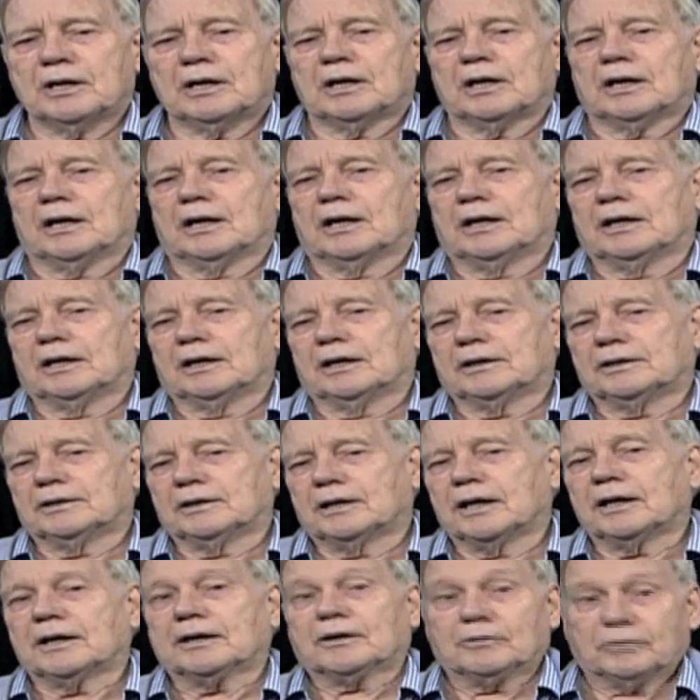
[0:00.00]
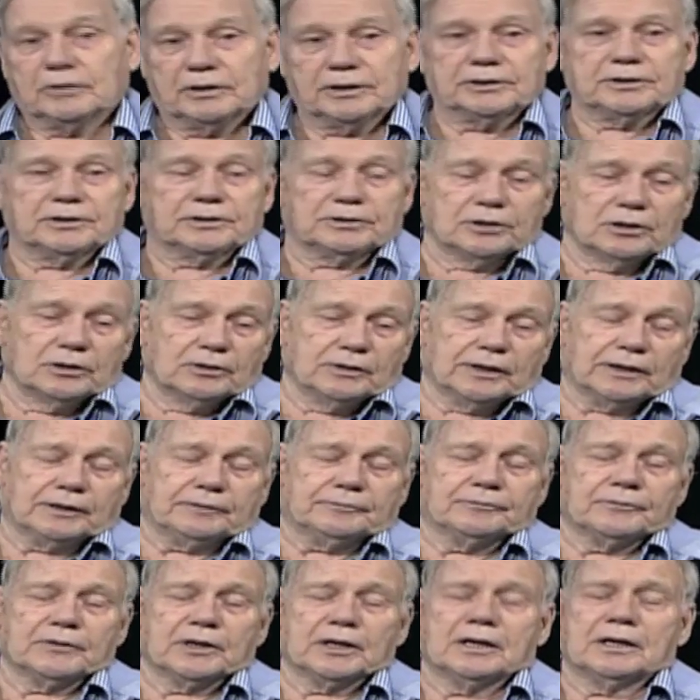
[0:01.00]
And I agreed to do
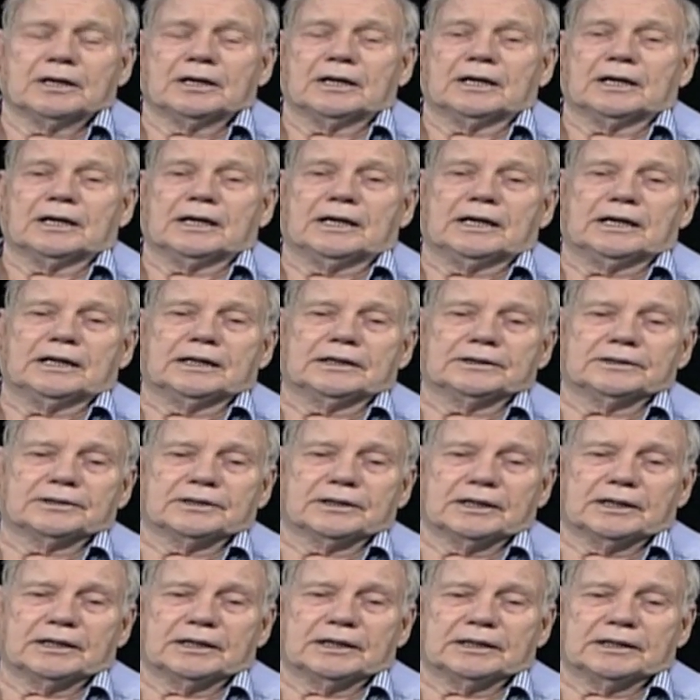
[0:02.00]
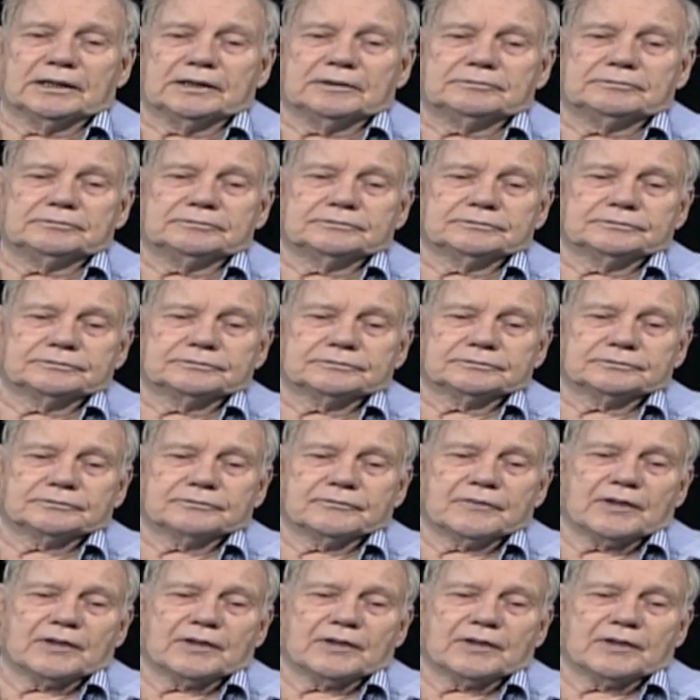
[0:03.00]
it. And um,